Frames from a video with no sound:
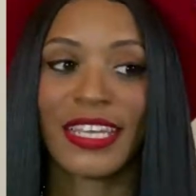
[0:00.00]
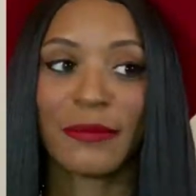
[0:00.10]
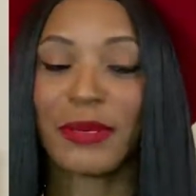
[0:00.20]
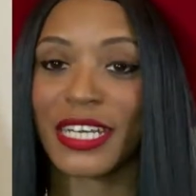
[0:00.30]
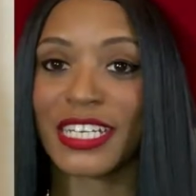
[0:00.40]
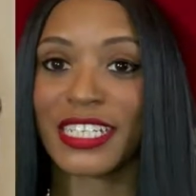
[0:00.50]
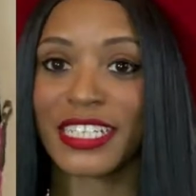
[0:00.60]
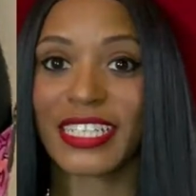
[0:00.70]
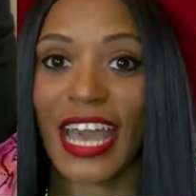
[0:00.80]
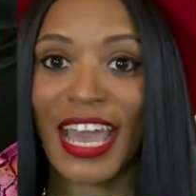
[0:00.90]
because
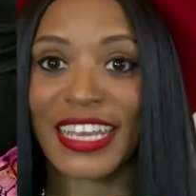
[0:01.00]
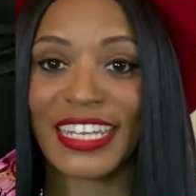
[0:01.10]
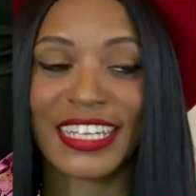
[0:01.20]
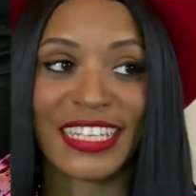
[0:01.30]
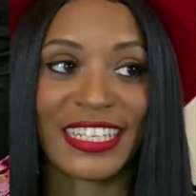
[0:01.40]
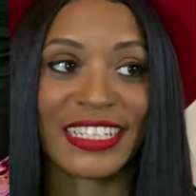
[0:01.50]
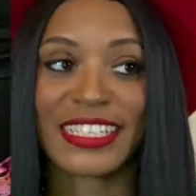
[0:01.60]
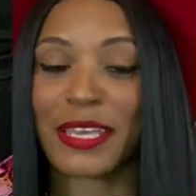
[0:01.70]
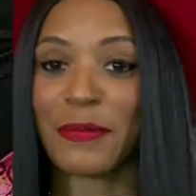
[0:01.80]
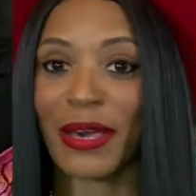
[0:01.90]
I needed these
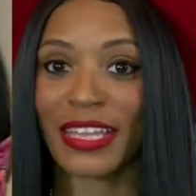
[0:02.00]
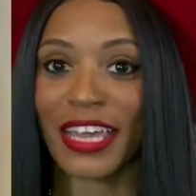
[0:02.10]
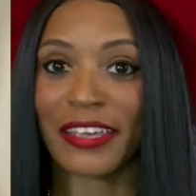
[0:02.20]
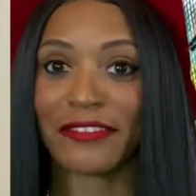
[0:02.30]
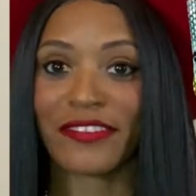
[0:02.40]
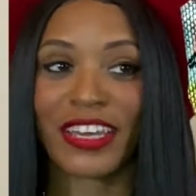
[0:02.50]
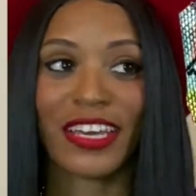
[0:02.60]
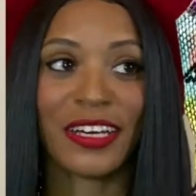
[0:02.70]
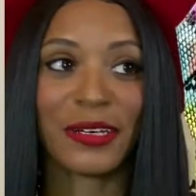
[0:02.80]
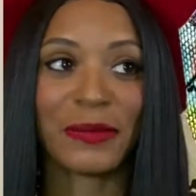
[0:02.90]
in my life.
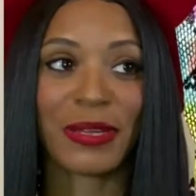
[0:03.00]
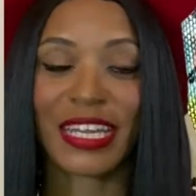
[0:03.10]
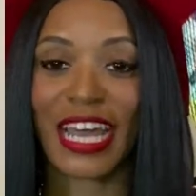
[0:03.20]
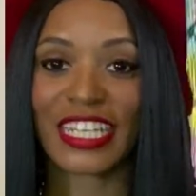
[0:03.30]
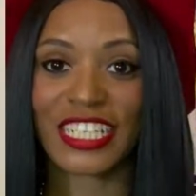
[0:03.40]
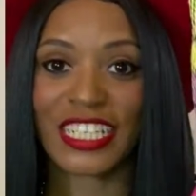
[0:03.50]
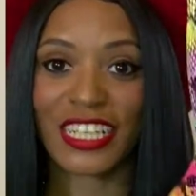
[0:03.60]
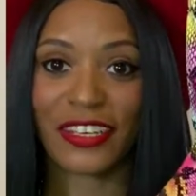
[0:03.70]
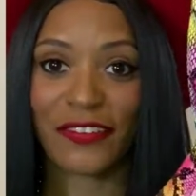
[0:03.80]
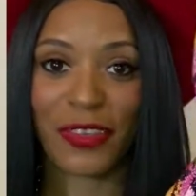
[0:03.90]
Um, and I just
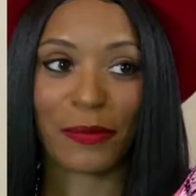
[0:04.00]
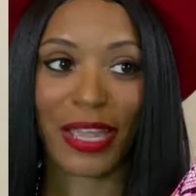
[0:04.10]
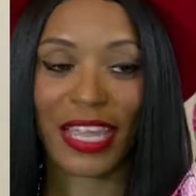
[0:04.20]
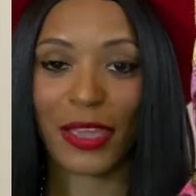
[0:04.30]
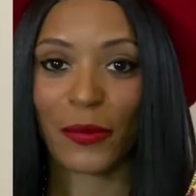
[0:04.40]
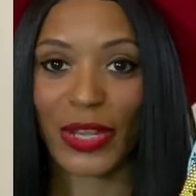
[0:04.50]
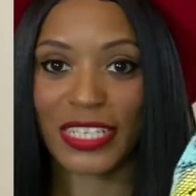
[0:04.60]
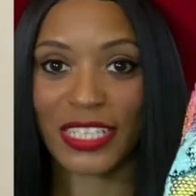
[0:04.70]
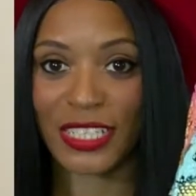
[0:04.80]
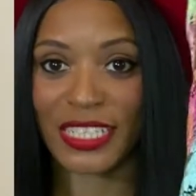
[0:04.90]
love them. I can't
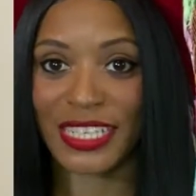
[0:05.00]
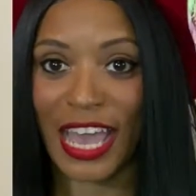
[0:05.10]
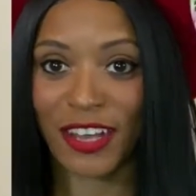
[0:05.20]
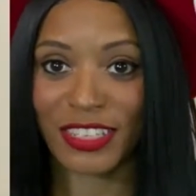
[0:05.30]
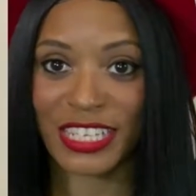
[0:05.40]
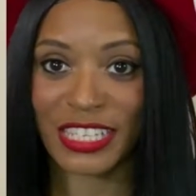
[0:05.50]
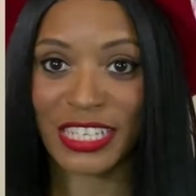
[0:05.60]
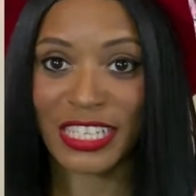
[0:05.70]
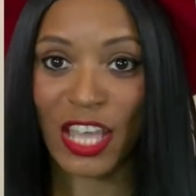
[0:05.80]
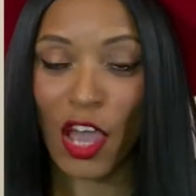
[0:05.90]
wait to style these
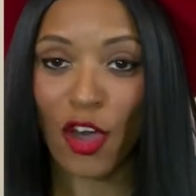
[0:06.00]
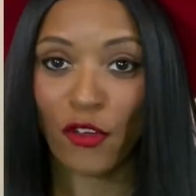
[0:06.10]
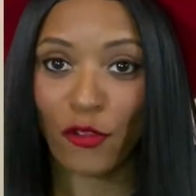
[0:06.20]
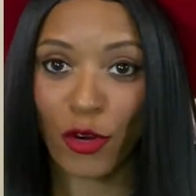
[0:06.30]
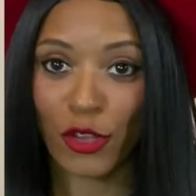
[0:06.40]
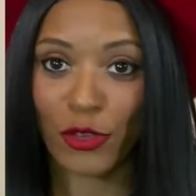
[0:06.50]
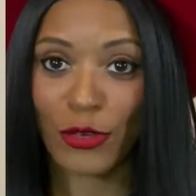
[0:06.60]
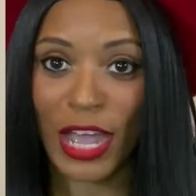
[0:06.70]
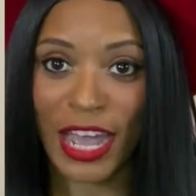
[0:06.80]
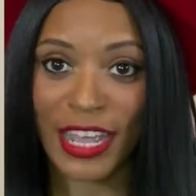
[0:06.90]
for you
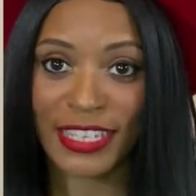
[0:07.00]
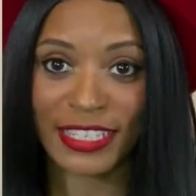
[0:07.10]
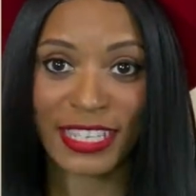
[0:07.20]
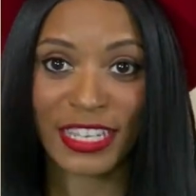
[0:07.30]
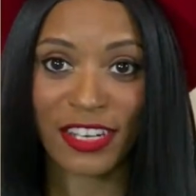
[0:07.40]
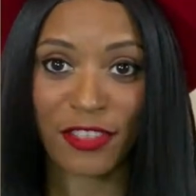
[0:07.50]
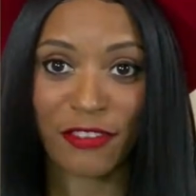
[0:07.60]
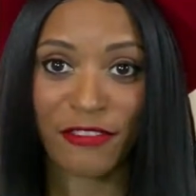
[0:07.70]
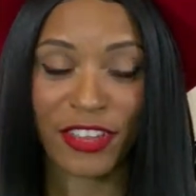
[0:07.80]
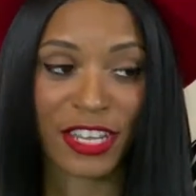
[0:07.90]
guys in another
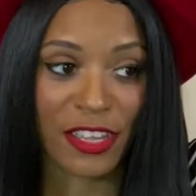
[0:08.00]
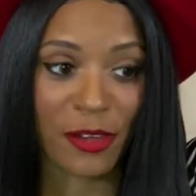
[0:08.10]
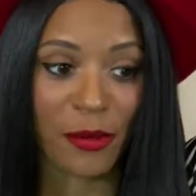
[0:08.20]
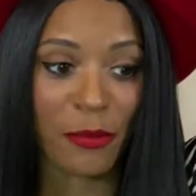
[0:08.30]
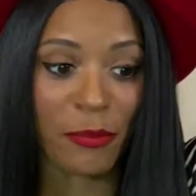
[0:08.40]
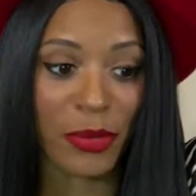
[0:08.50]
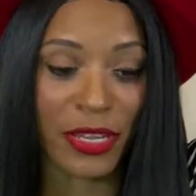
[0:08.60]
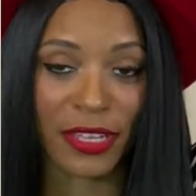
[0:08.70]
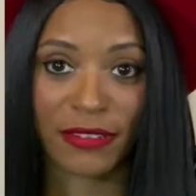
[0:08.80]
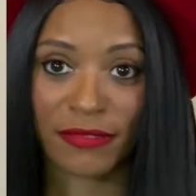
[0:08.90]
video. But